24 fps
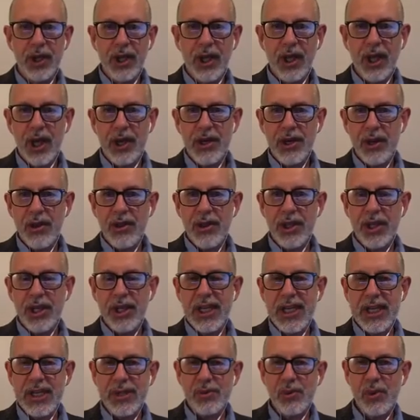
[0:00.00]
I don't think
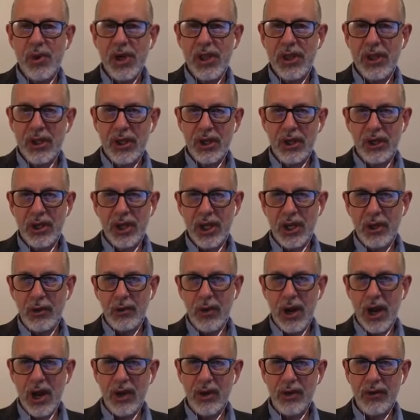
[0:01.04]
it's worth looking
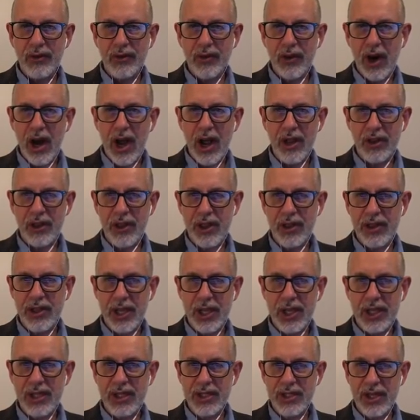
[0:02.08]
around for other
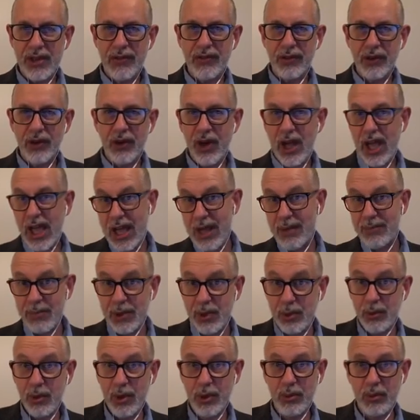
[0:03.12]
things if you're happy
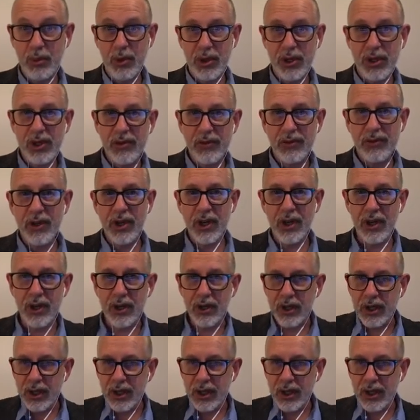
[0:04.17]
with what you've got.